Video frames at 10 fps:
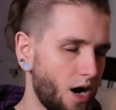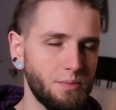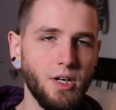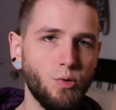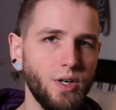I'm
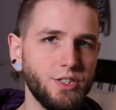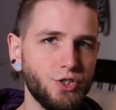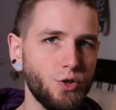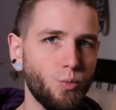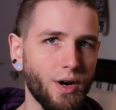not quite
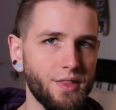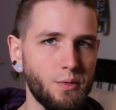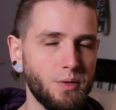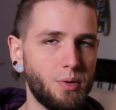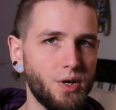sure where they
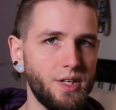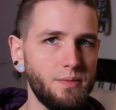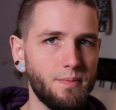would put it,